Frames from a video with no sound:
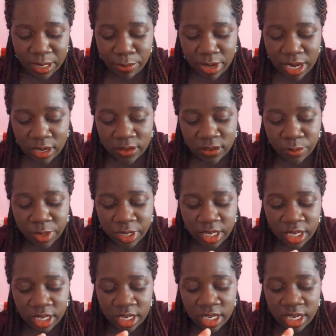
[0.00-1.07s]
brows, but
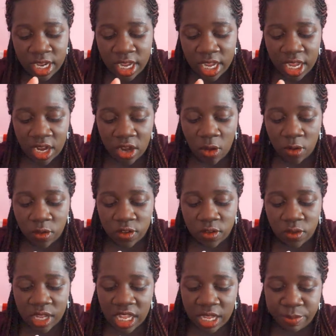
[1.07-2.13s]
it
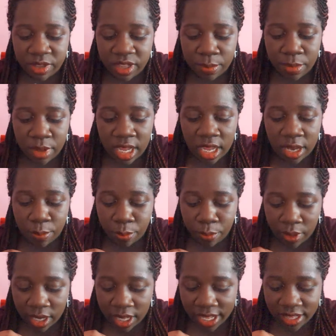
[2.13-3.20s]
also keeps them in
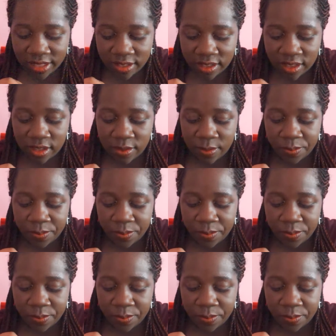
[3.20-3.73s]
place.